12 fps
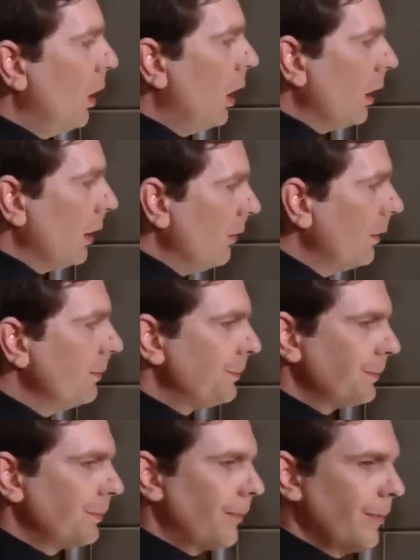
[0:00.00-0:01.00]
You know,
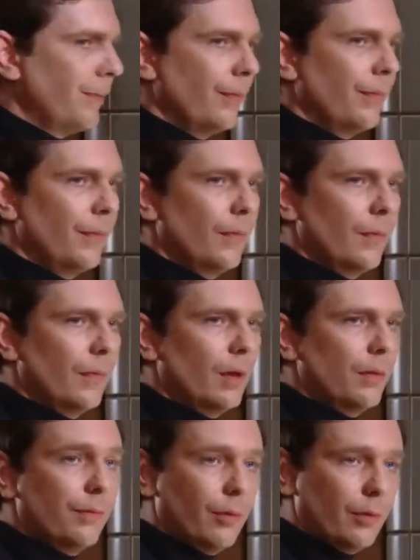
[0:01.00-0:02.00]
so Captain
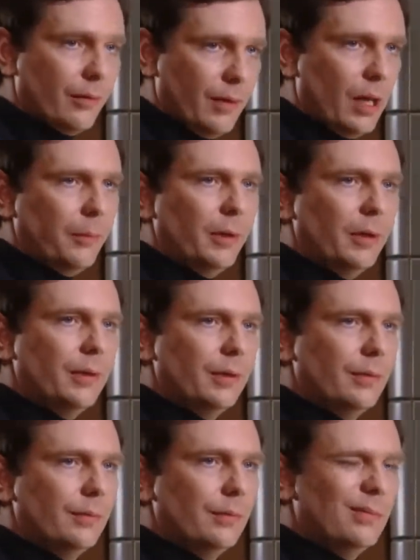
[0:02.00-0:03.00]
Kirk or whatever goes,
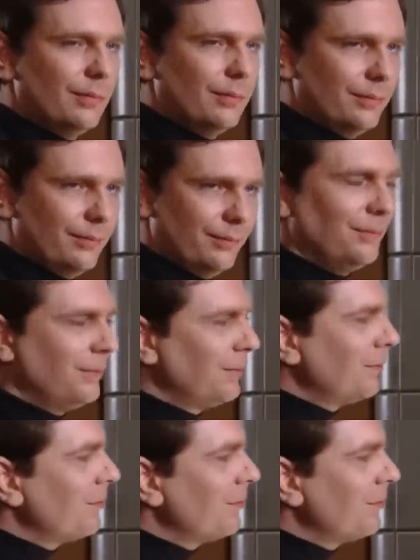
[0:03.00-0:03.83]
goes up to the wall and